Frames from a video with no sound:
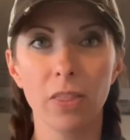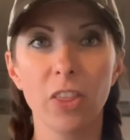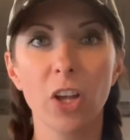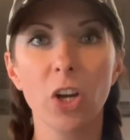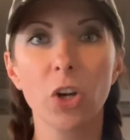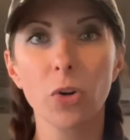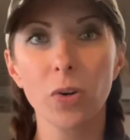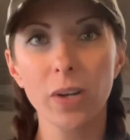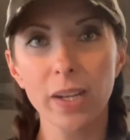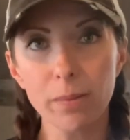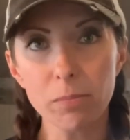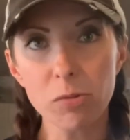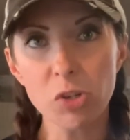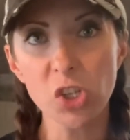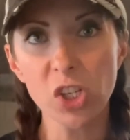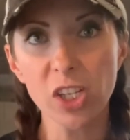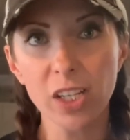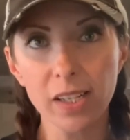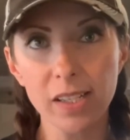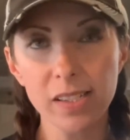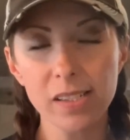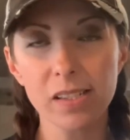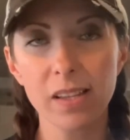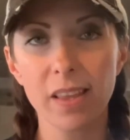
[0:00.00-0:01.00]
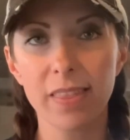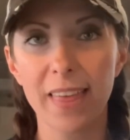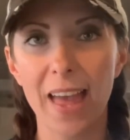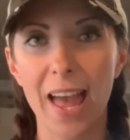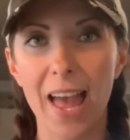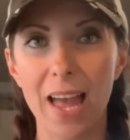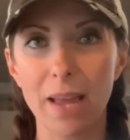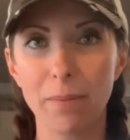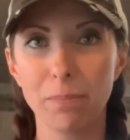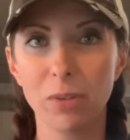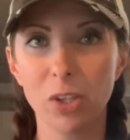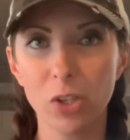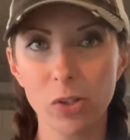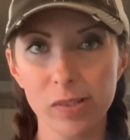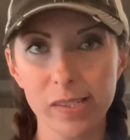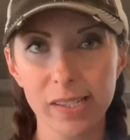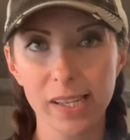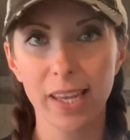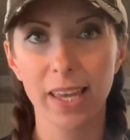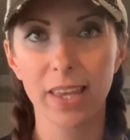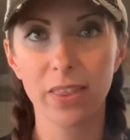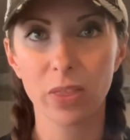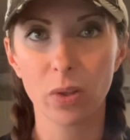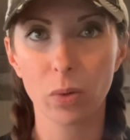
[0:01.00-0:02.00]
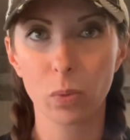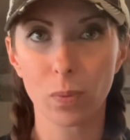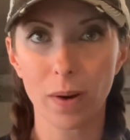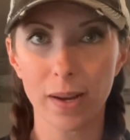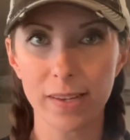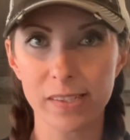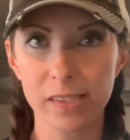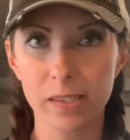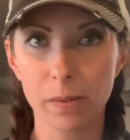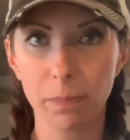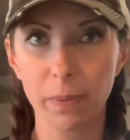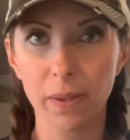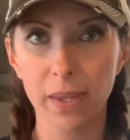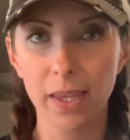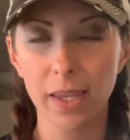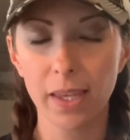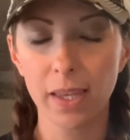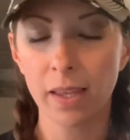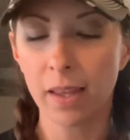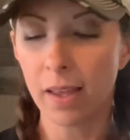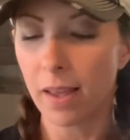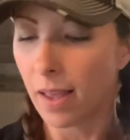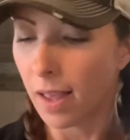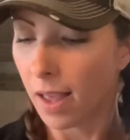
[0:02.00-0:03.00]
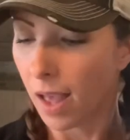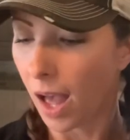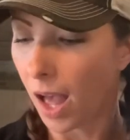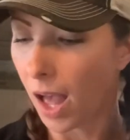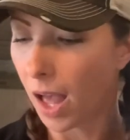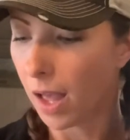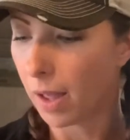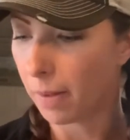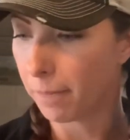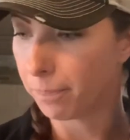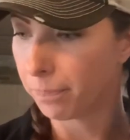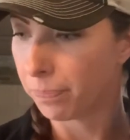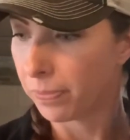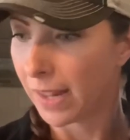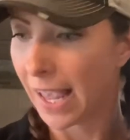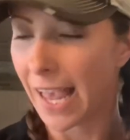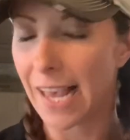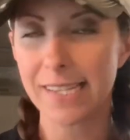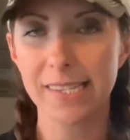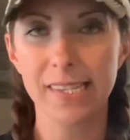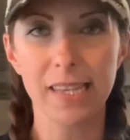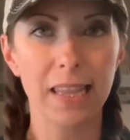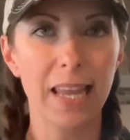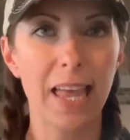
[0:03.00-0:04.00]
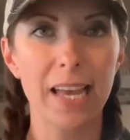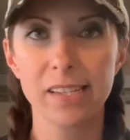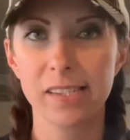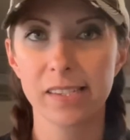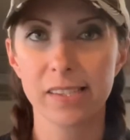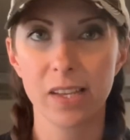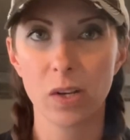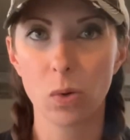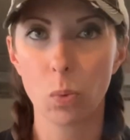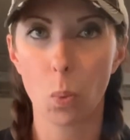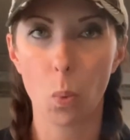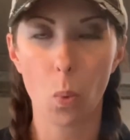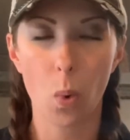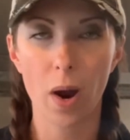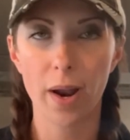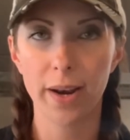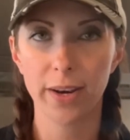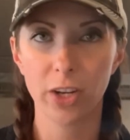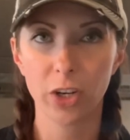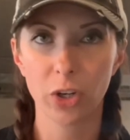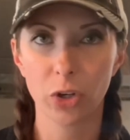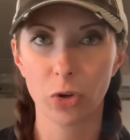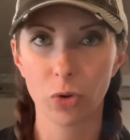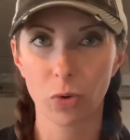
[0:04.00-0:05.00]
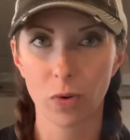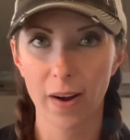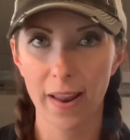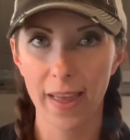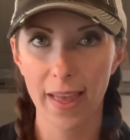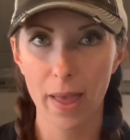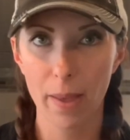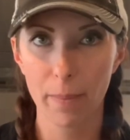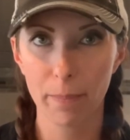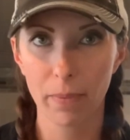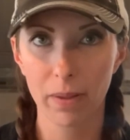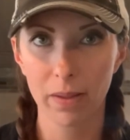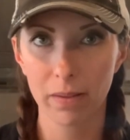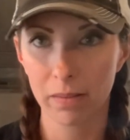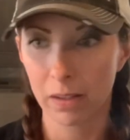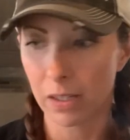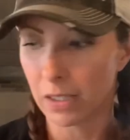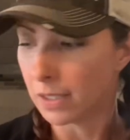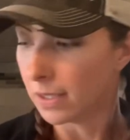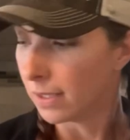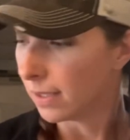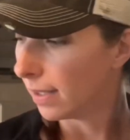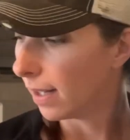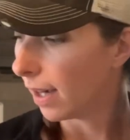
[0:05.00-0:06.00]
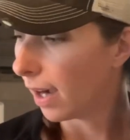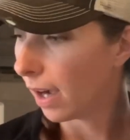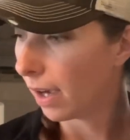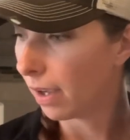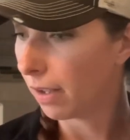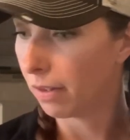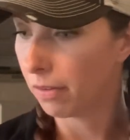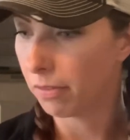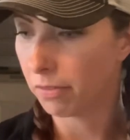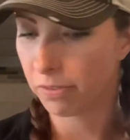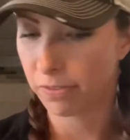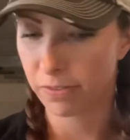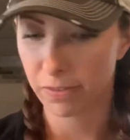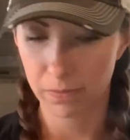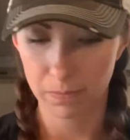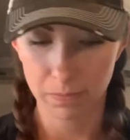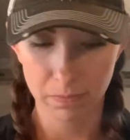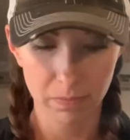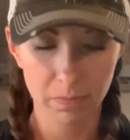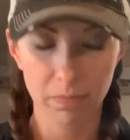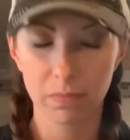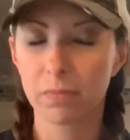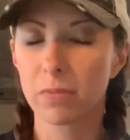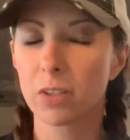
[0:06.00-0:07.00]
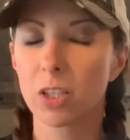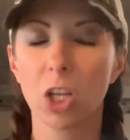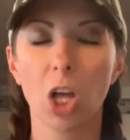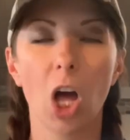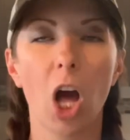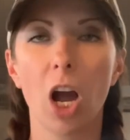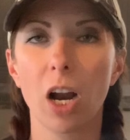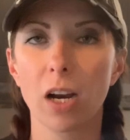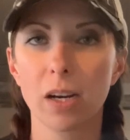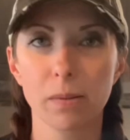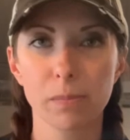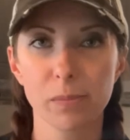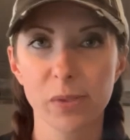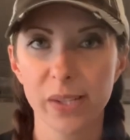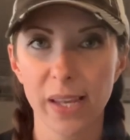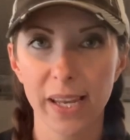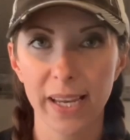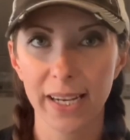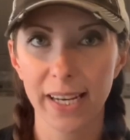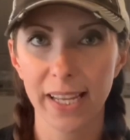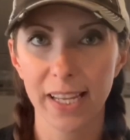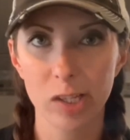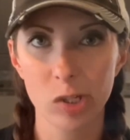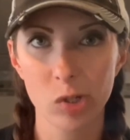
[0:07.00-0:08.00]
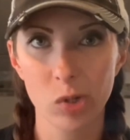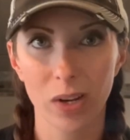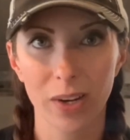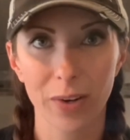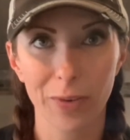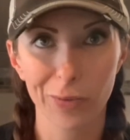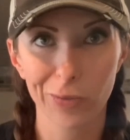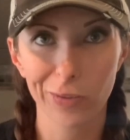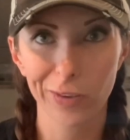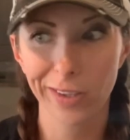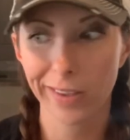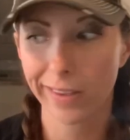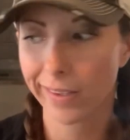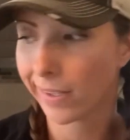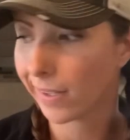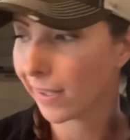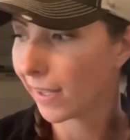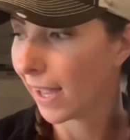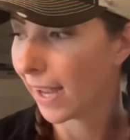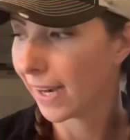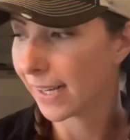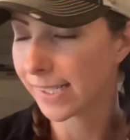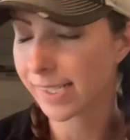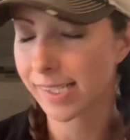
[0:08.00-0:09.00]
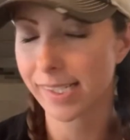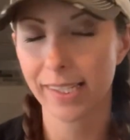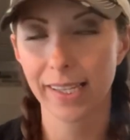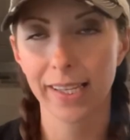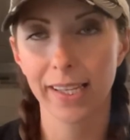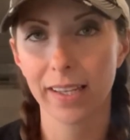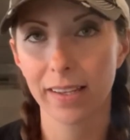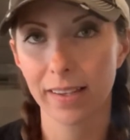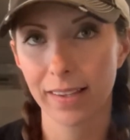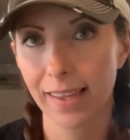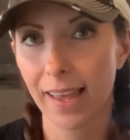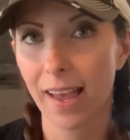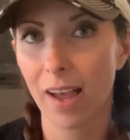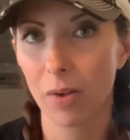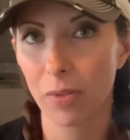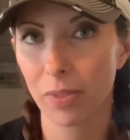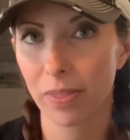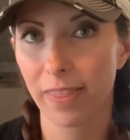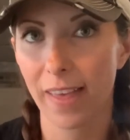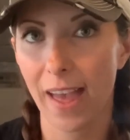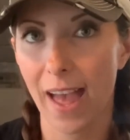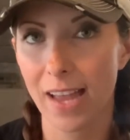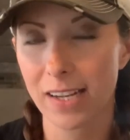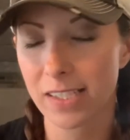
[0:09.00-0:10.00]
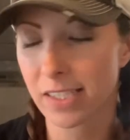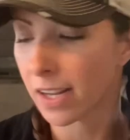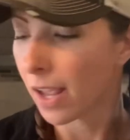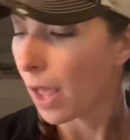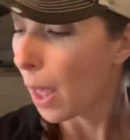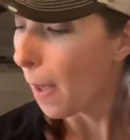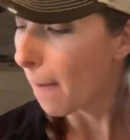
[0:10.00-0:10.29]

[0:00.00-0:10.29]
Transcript: The cream cheese that I'm using in the recipe has less than 1 gram of carbs in it, so I don't really honestly count that.